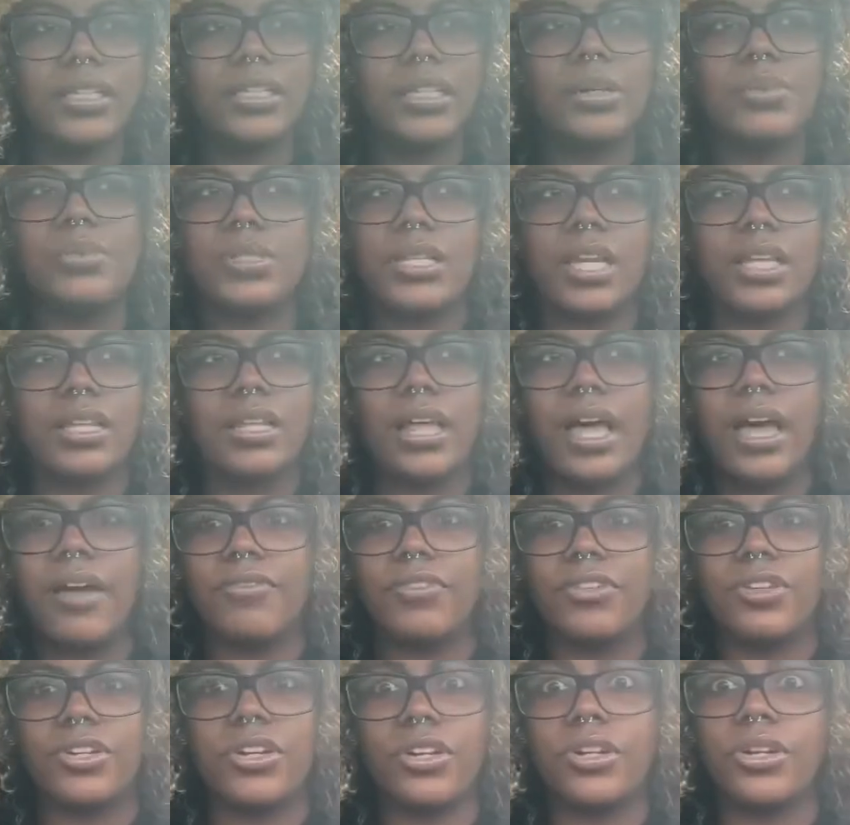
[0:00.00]
It was like
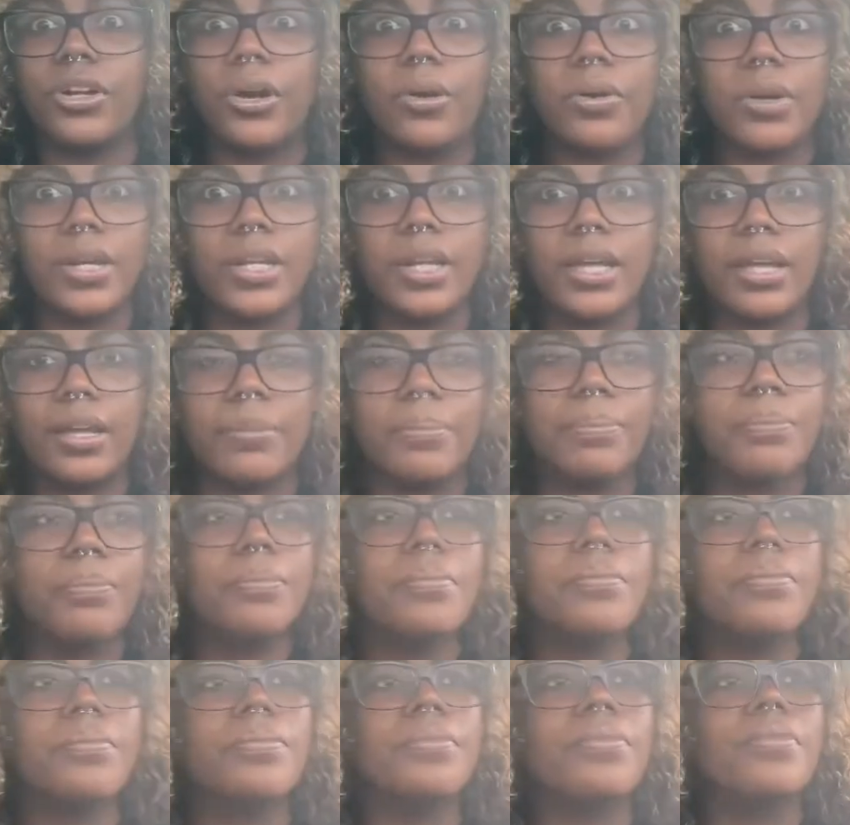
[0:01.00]
lavender and
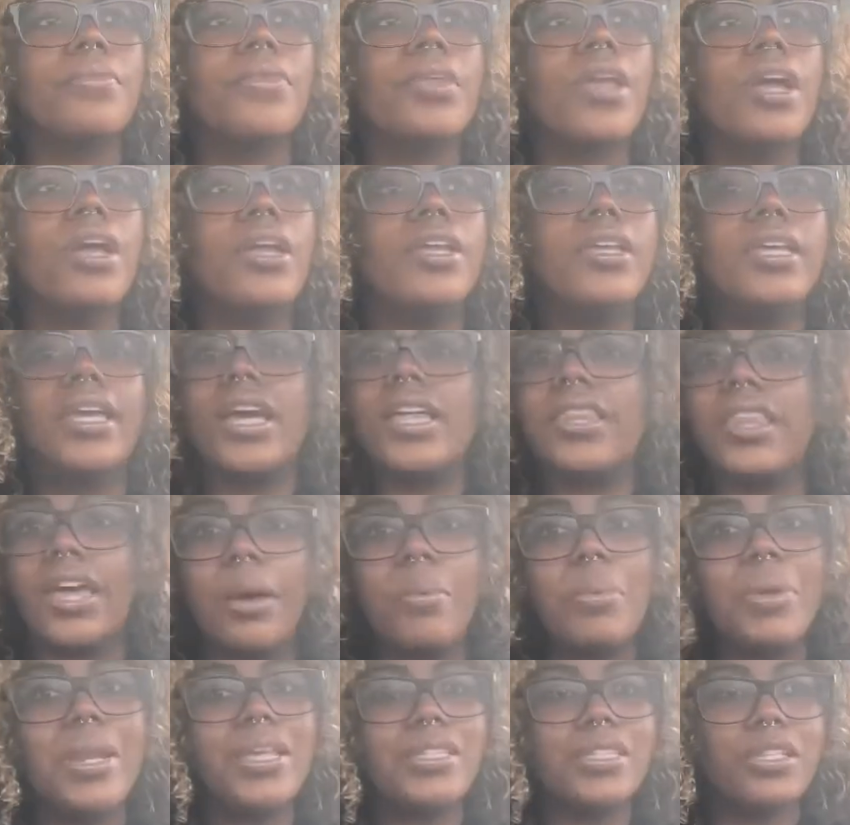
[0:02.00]
coconut. Yeah, that
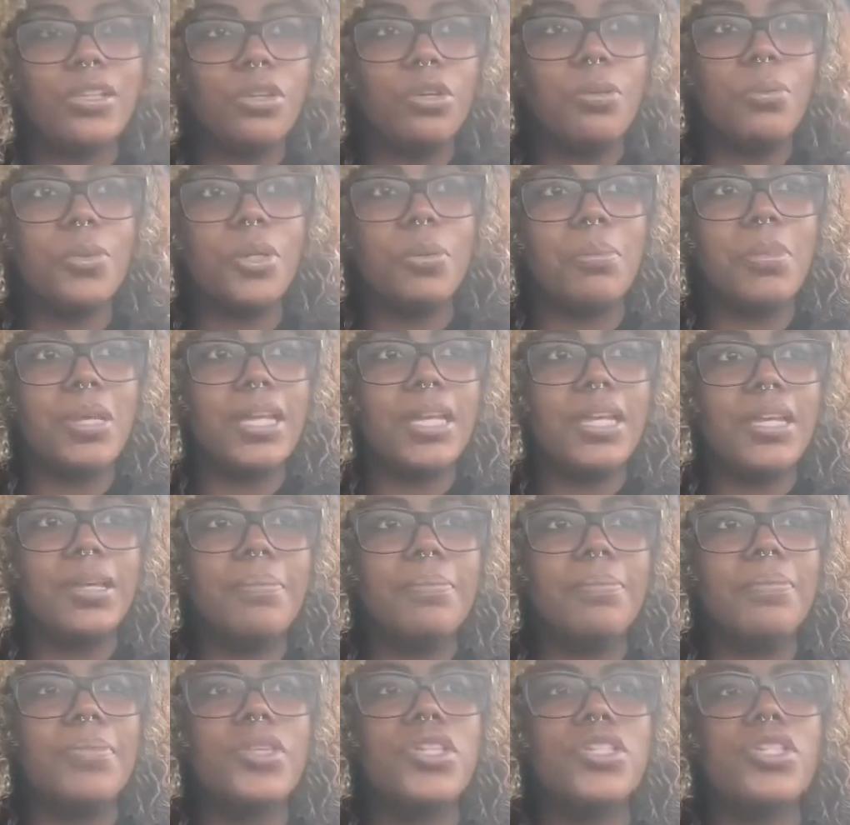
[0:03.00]
one has aluminum in
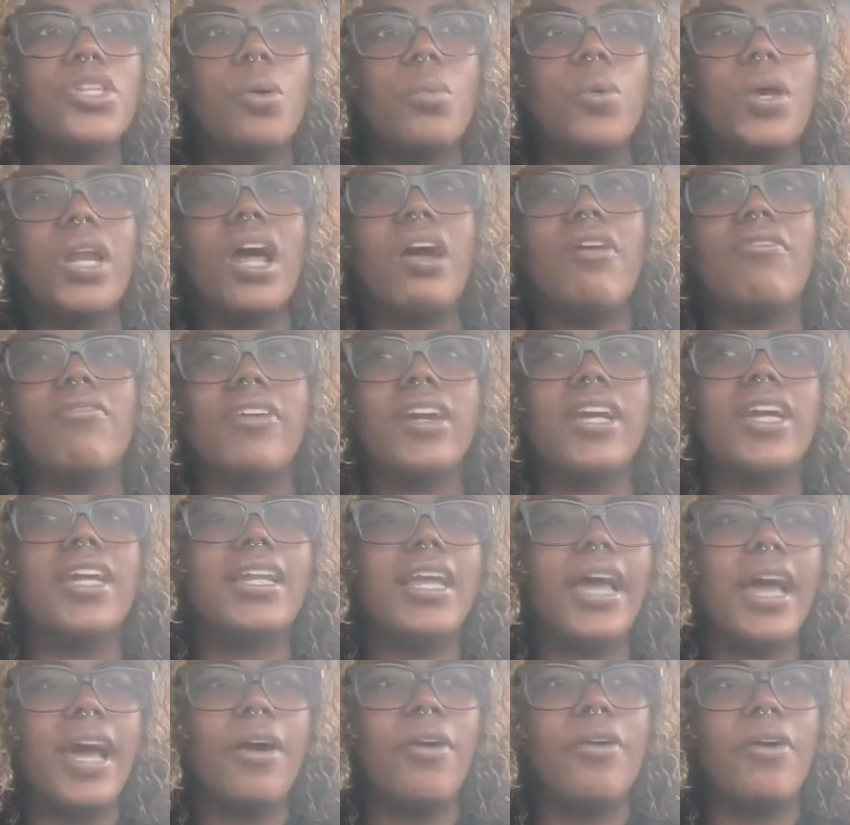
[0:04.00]
it. So when I ran
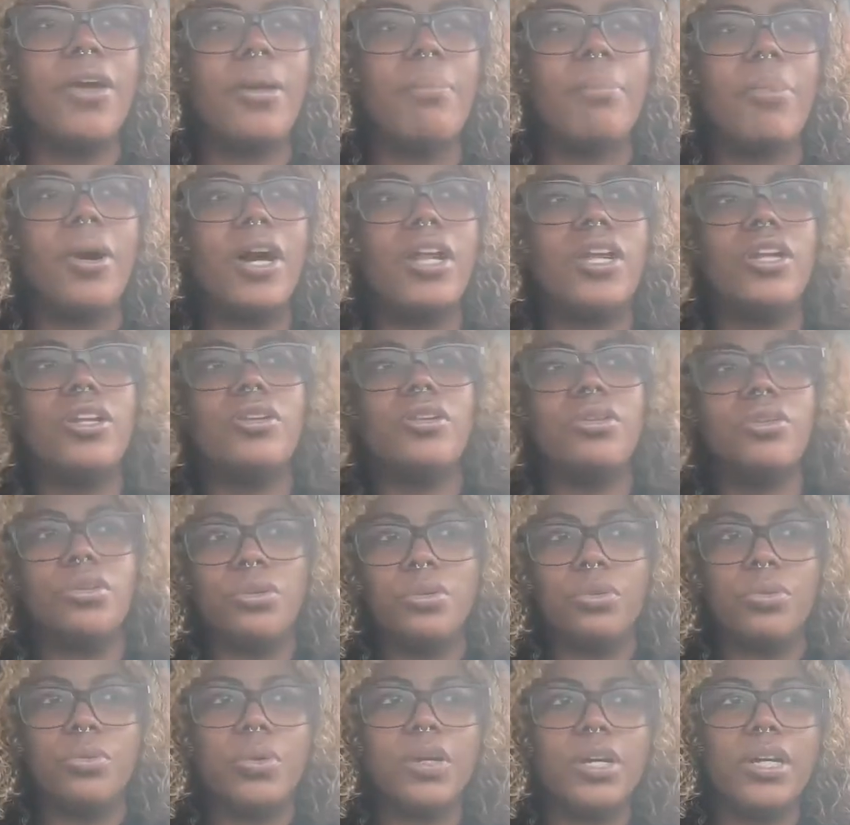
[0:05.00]
out and bought a new
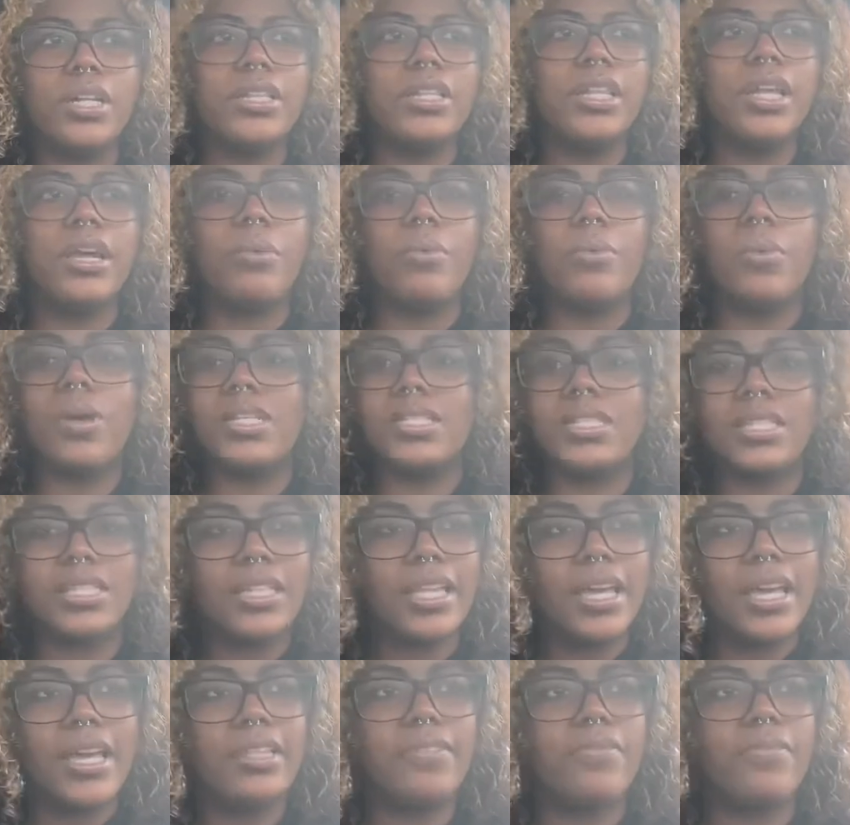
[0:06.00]
one that wasn't
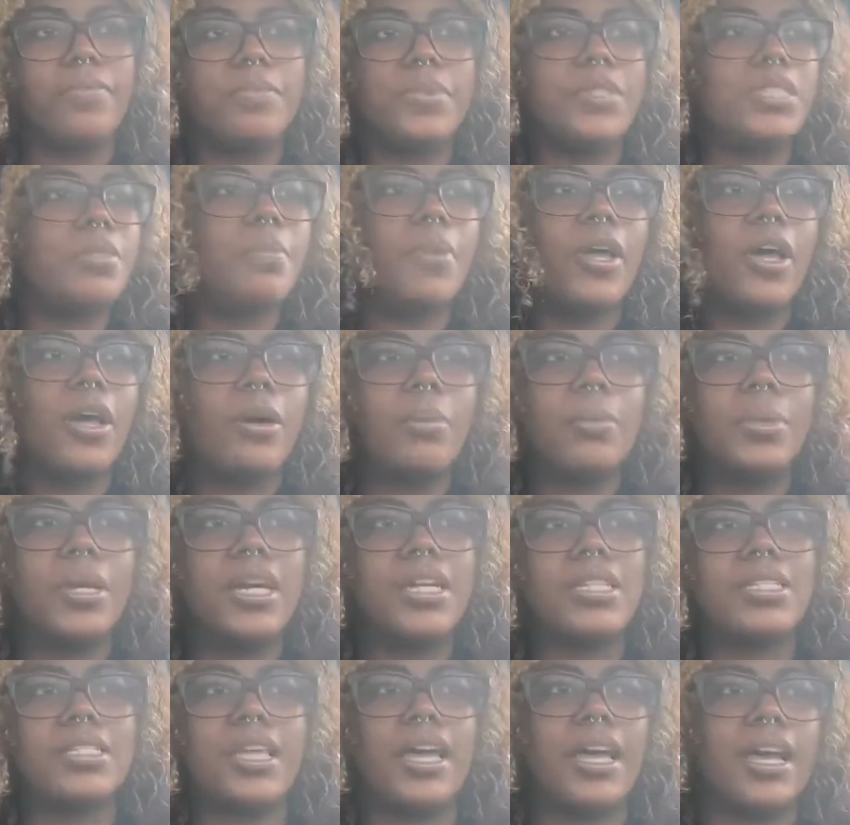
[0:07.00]
that smell
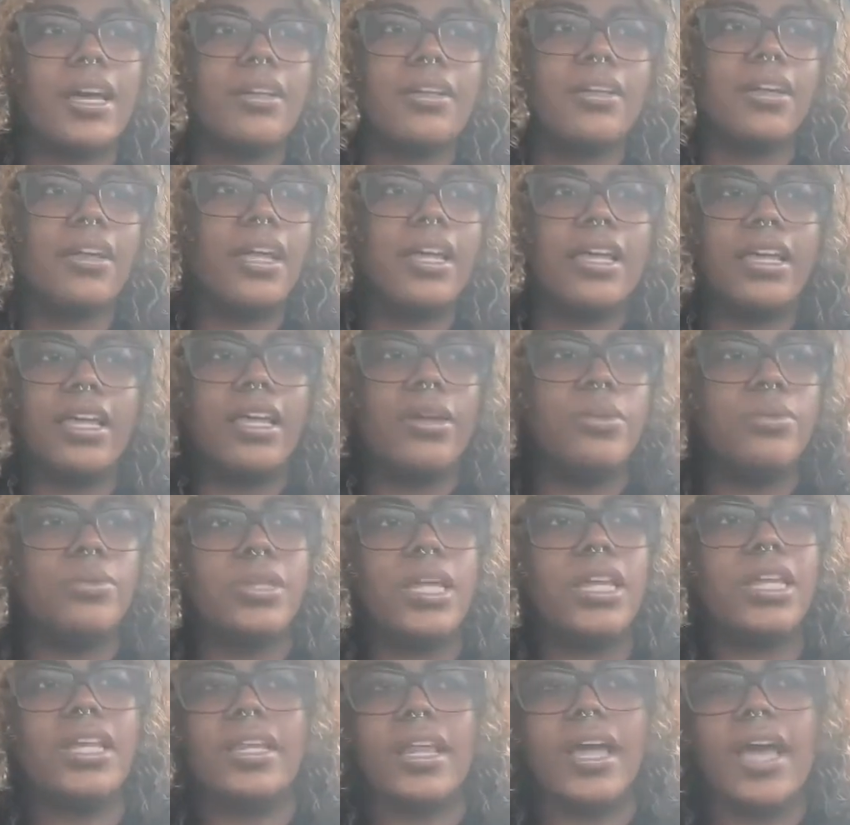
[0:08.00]
because that like it, they
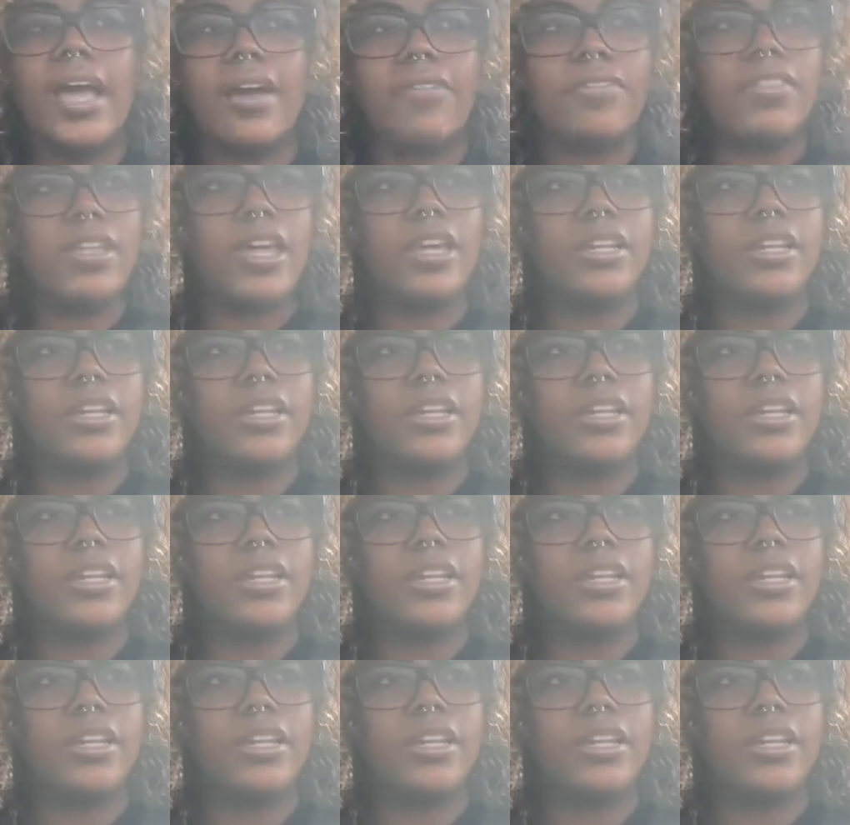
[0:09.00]
didn't have that